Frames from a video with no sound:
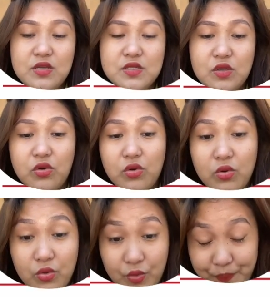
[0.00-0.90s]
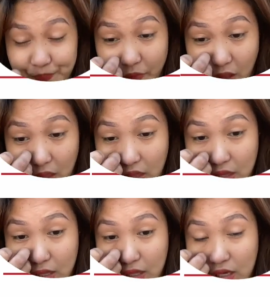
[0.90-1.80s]
So
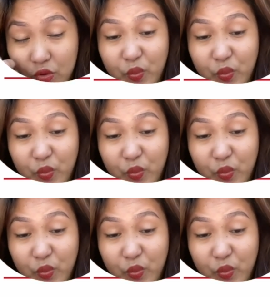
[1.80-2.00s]
it